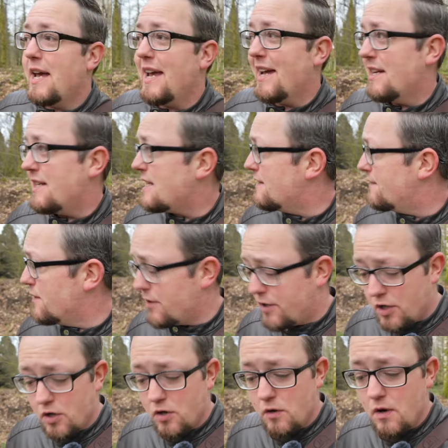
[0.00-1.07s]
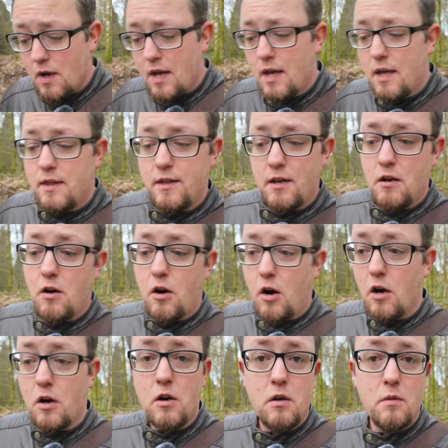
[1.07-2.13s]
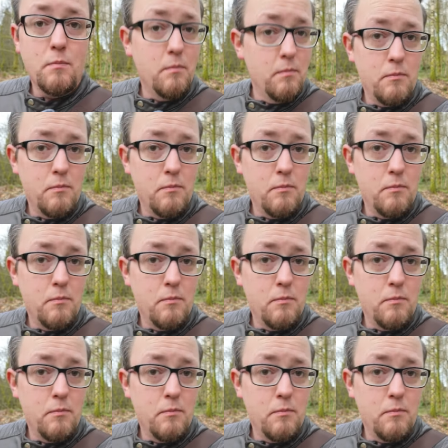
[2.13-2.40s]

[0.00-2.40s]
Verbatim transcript: And even though there are